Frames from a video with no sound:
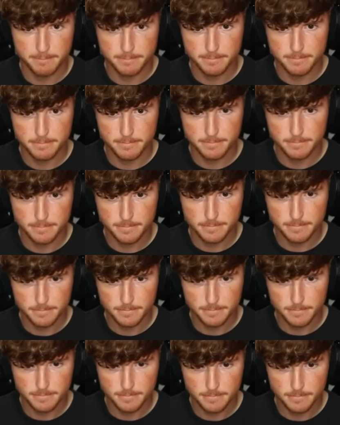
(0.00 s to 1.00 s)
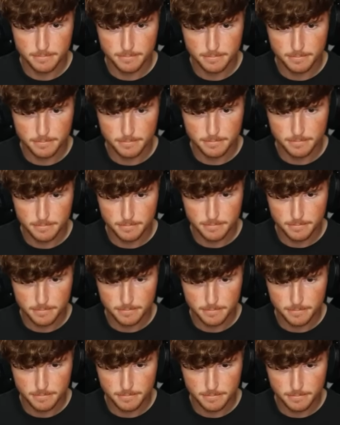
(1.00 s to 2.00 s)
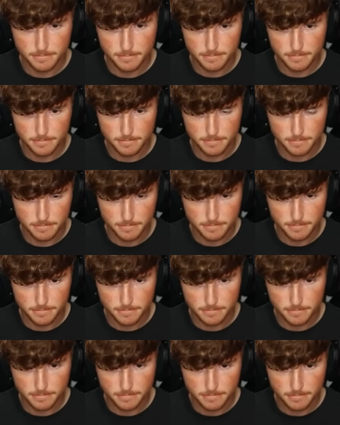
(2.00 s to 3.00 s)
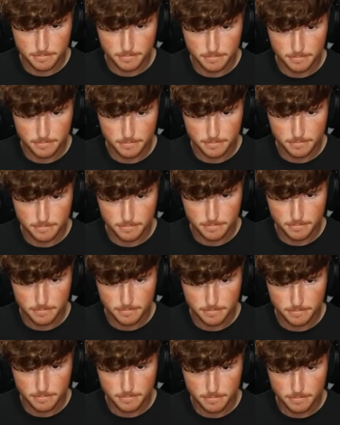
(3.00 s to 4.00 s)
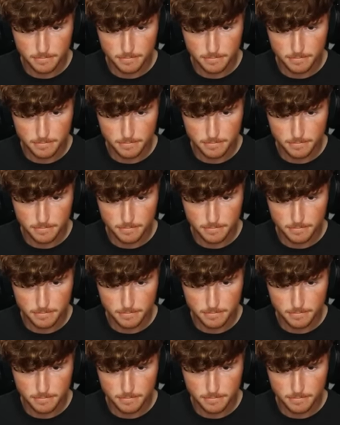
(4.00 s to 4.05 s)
Nobody speaks.